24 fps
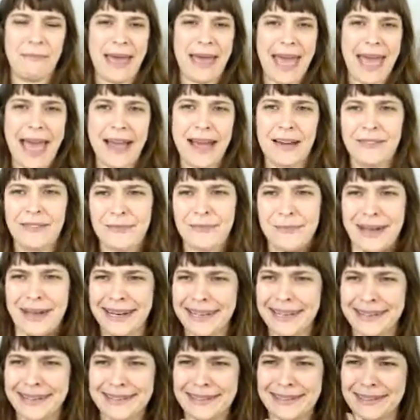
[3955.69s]
bag of
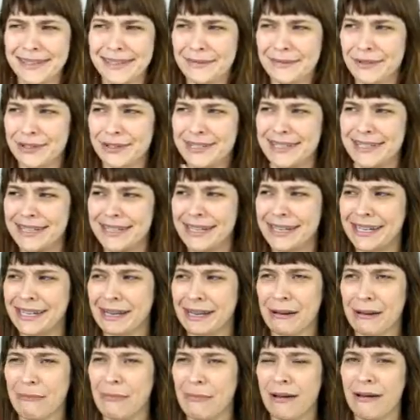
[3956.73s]
money delivered to
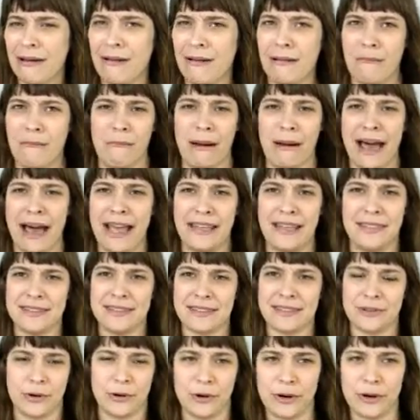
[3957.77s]
him by
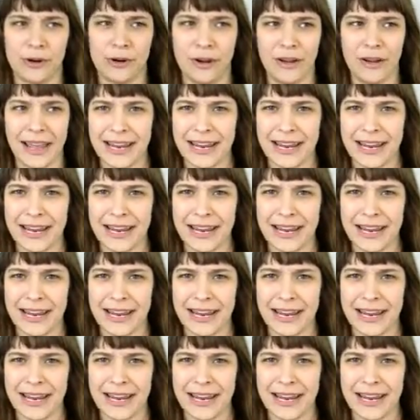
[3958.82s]
this girl,